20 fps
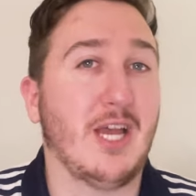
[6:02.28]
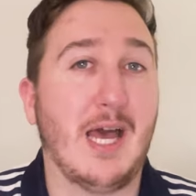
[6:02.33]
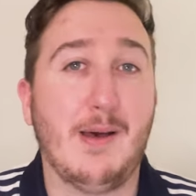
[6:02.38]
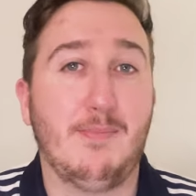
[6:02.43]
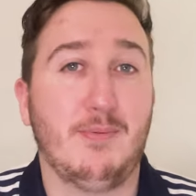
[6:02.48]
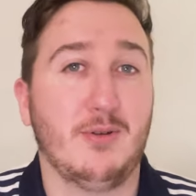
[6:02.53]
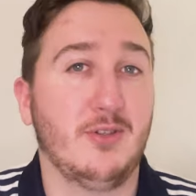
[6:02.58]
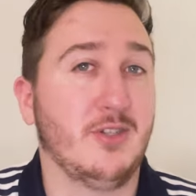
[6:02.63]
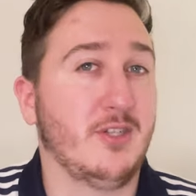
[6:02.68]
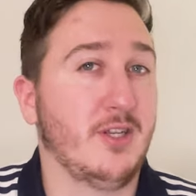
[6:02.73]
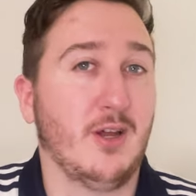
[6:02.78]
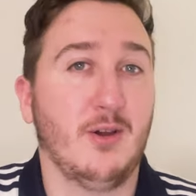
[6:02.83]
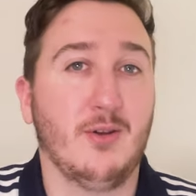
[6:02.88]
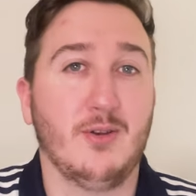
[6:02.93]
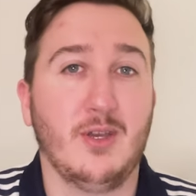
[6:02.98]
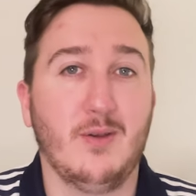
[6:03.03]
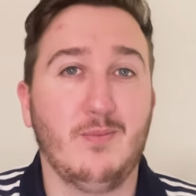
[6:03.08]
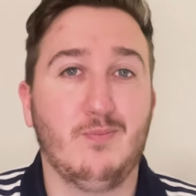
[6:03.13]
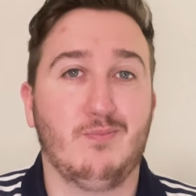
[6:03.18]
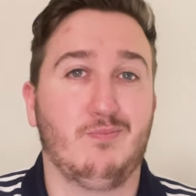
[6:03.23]
happens. You know,
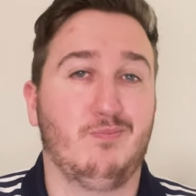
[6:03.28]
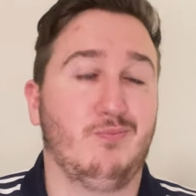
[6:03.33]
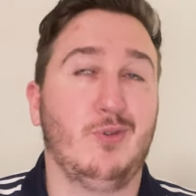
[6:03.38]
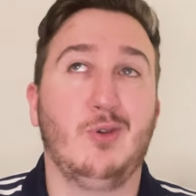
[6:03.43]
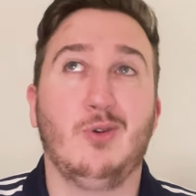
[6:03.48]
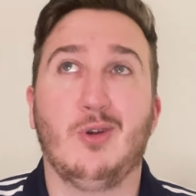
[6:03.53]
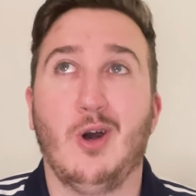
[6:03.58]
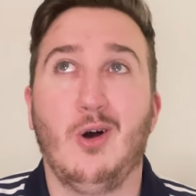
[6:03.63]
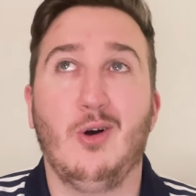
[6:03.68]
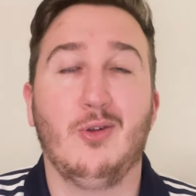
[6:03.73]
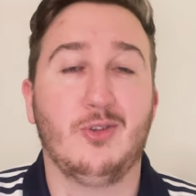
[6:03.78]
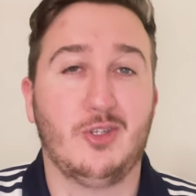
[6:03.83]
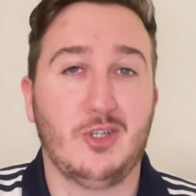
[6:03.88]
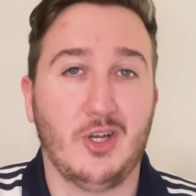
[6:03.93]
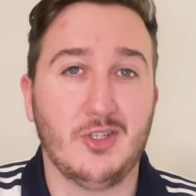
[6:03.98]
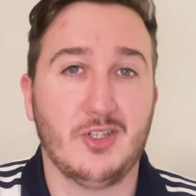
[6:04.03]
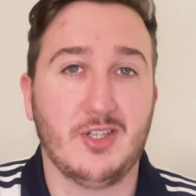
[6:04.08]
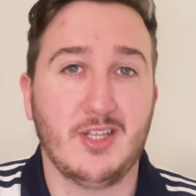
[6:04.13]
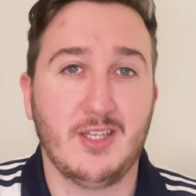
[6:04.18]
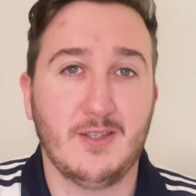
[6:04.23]
you can't
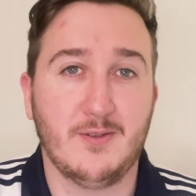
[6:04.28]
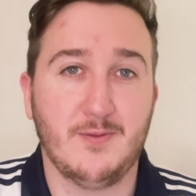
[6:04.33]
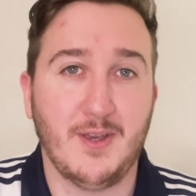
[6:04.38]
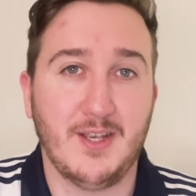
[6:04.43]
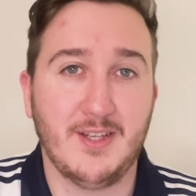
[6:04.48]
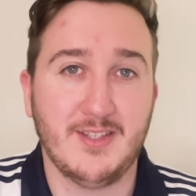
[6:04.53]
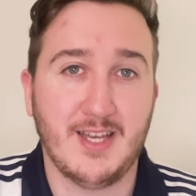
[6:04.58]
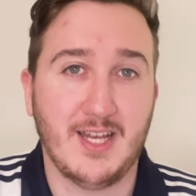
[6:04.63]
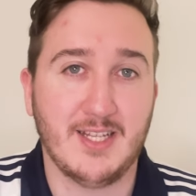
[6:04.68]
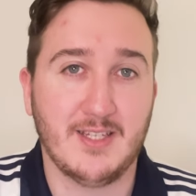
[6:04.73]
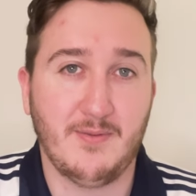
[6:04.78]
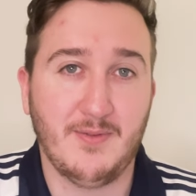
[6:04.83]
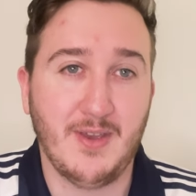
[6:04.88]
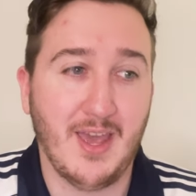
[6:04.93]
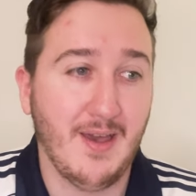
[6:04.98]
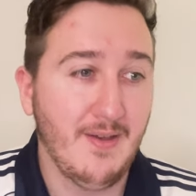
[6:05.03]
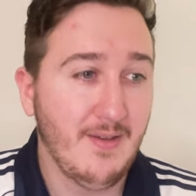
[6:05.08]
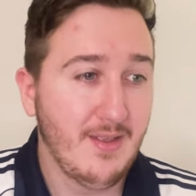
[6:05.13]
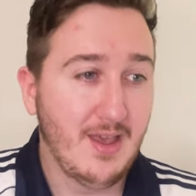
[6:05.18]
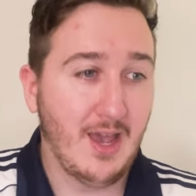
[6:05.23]
judge these things as of
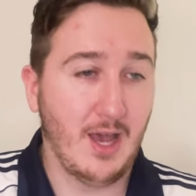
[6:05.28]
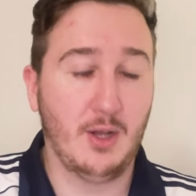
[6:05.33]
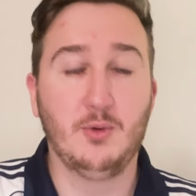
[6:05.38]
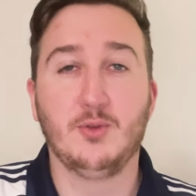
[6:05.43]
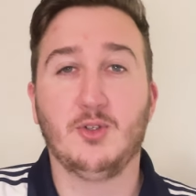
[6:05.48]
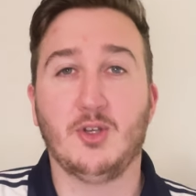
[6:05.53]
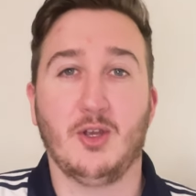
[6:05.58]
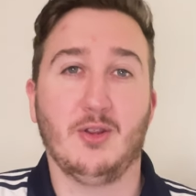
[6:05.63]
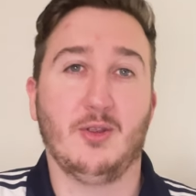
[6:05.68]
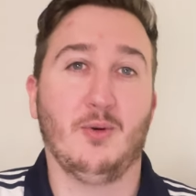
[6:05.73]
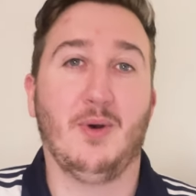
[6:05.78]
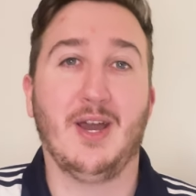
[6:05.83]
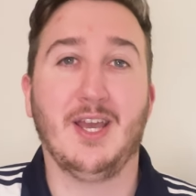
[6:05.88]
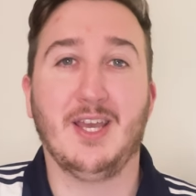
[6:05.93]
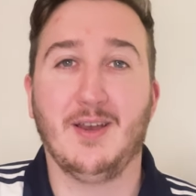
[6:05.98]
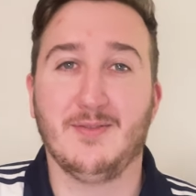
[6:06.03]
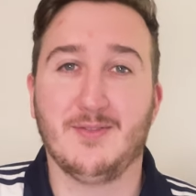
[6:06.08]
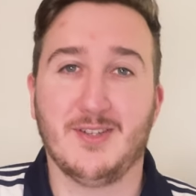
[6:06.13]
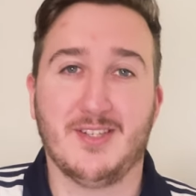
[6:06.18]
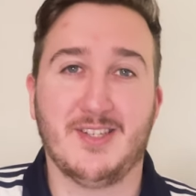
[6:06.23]
yet. And also, the way you
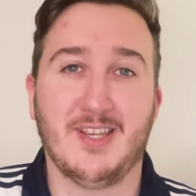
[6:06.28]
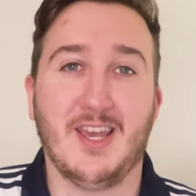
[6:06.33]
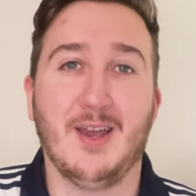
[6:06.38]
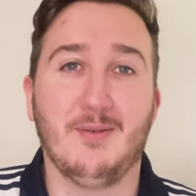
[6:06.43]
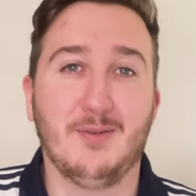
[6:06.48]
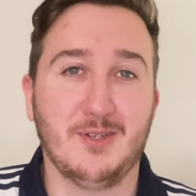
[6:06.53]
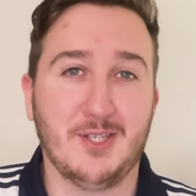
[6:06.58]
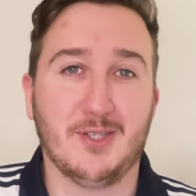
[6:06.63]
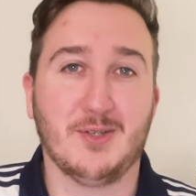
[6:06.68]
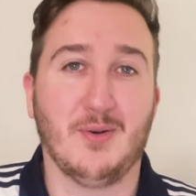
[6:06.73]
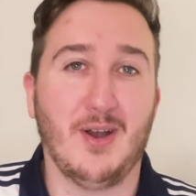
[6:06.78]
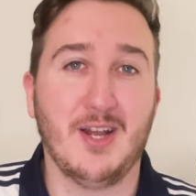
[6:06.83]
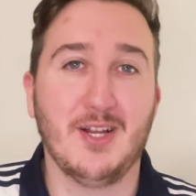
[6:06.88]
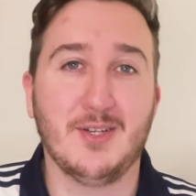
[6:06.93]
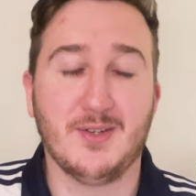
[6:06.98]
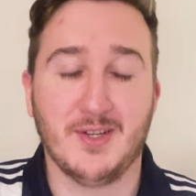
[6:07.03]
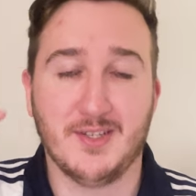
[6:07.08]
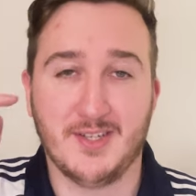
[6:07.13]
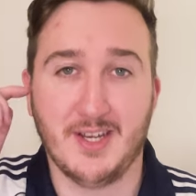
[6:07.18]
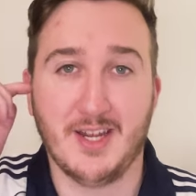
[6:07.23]
have to see it, which is quite
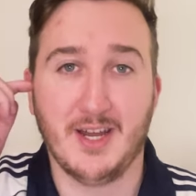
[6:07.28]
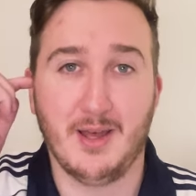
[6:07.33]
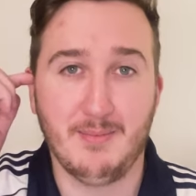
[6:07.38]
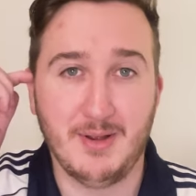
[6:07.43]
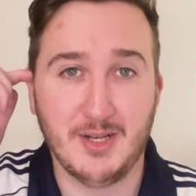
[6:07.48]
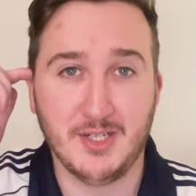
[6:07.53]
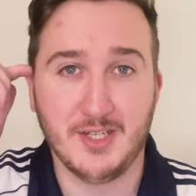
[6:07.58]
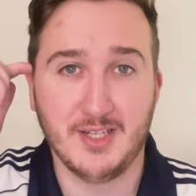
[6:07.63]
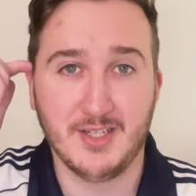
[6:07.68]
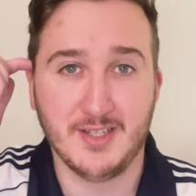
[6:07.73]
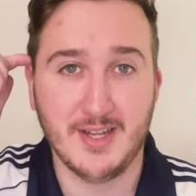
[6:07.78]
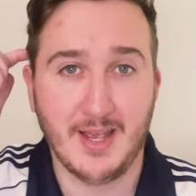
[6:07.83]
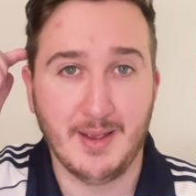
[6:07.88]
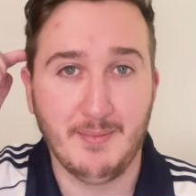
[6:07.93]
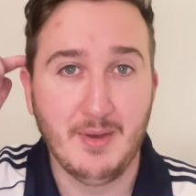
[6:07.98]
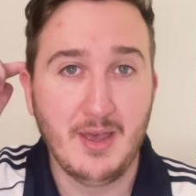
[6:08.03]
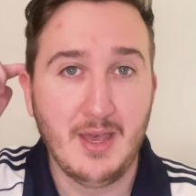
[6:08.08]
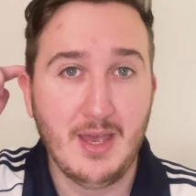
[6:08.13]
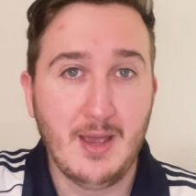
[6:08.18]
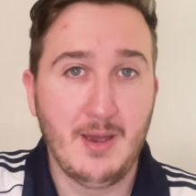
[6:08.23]
interesting, and I mentioned his name,
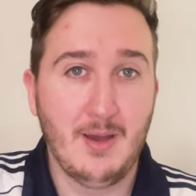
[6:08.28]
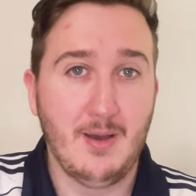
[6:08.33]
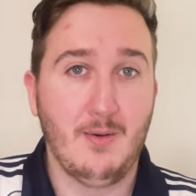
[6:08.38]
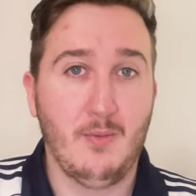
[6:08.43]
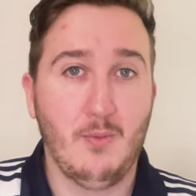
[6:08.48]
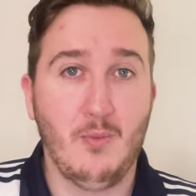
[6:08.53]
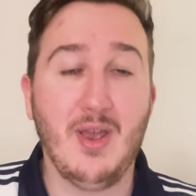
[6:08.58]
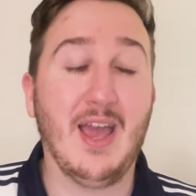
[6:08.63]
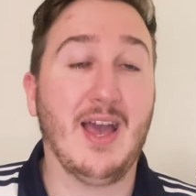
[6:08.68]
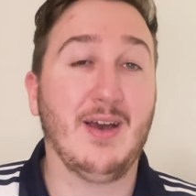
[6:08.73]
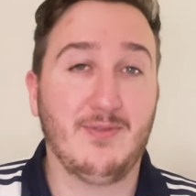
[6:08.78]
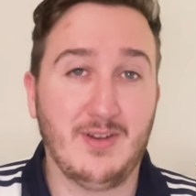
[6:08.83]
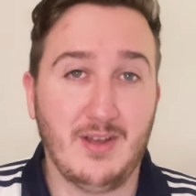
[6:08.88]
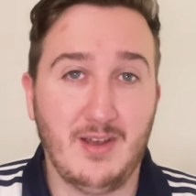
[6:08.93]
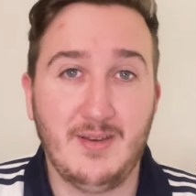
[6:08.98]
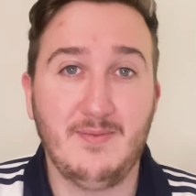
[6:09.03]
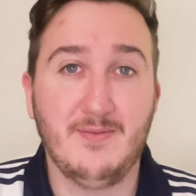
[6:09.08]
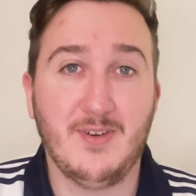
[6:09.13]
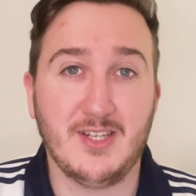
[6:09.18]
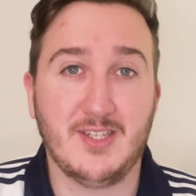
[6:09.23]
we have
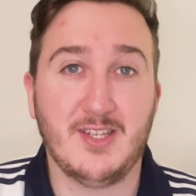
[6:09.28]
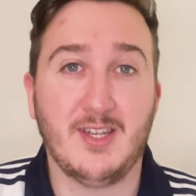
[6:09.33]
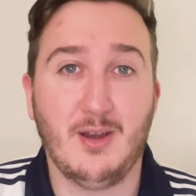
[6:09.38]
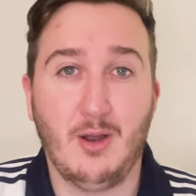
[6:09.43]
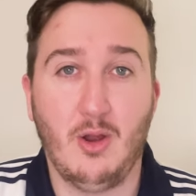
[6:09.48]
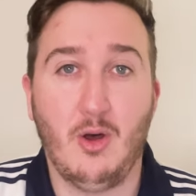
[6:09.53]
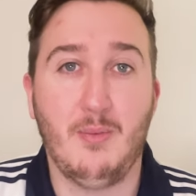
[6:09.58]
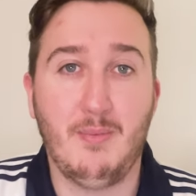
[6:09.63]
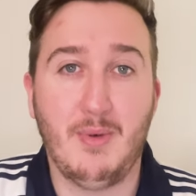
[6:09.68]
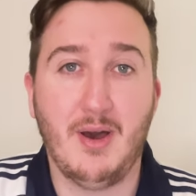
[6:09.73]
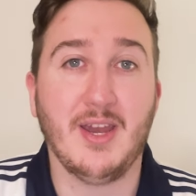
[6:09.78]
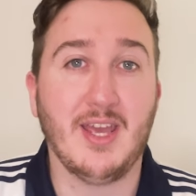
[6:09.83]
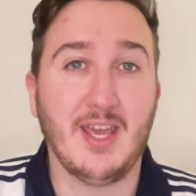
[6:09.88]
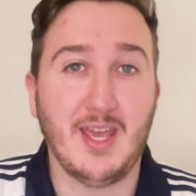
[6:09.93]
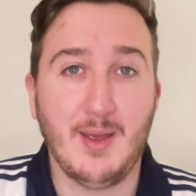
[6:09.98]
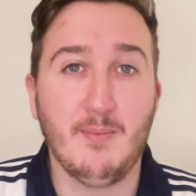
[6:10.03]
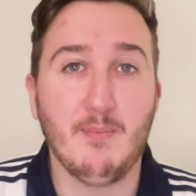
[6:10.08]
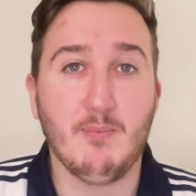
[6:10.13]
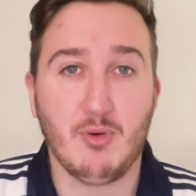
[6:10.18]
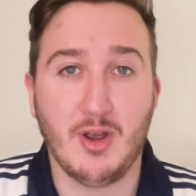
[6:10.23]
invested a lot of money
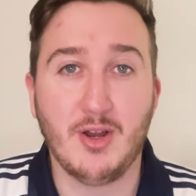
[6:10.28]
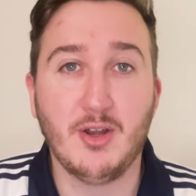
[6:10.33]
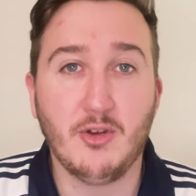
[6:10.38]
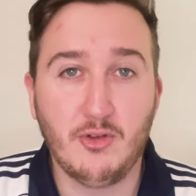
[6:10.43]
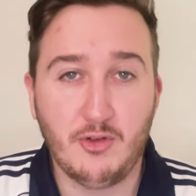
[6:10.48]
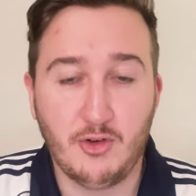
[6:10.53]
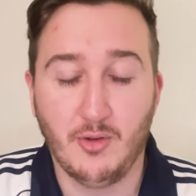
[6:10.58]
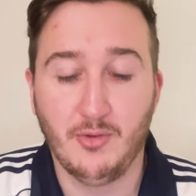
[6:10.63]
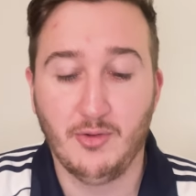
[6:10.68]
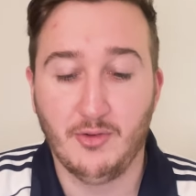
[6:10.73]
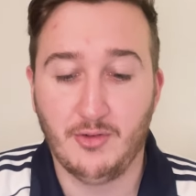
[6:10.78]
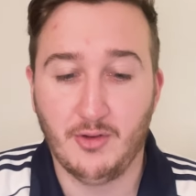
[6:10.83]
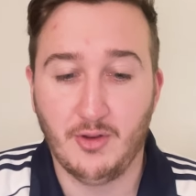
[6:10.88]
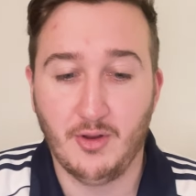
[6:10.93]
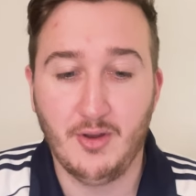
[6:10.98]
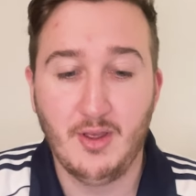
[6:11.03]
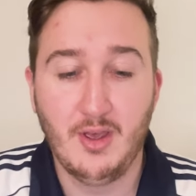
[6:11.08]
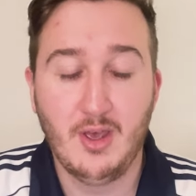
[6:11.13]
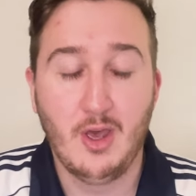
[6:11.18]
in Brennan Johnson,